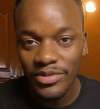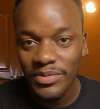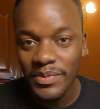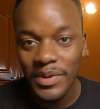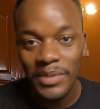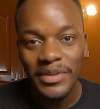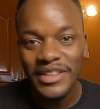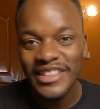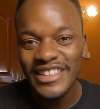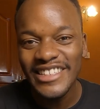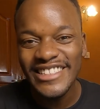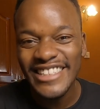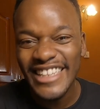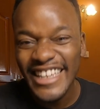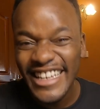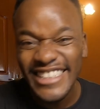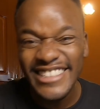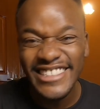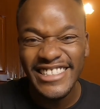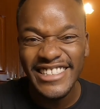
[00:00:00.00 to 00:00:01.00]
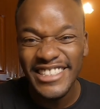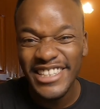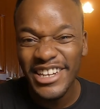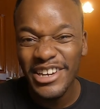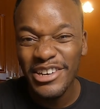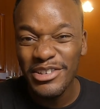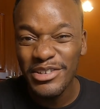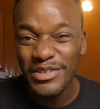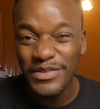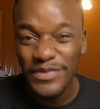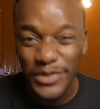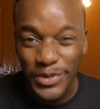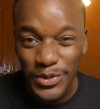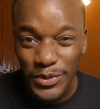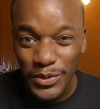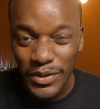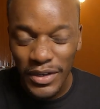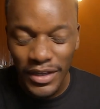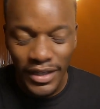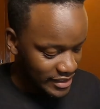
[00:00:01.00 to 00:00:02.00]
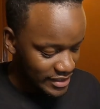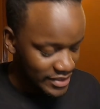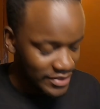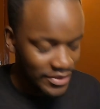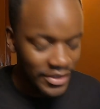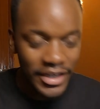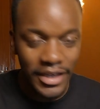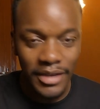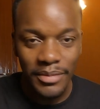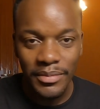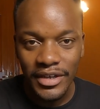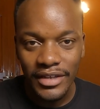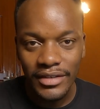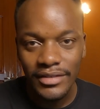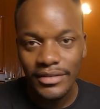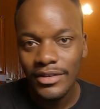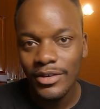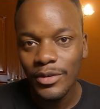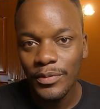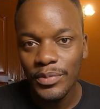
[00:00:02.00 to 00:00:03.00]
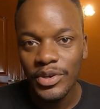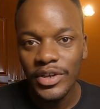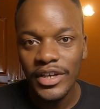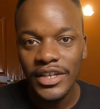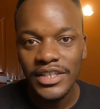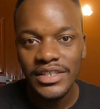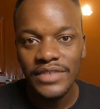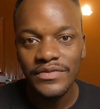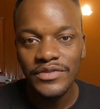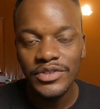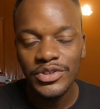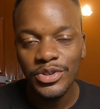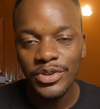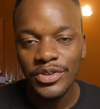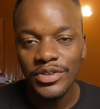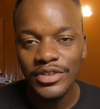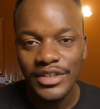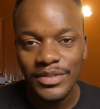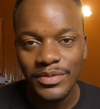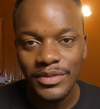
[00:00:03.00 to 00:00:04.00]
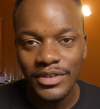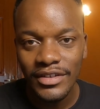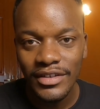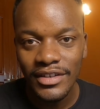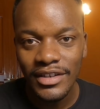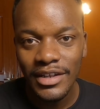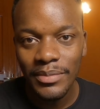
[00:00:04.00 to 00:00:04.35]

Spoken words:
Remember, this isn't a review, so yeah, man, hope you guys have enjoyed this one.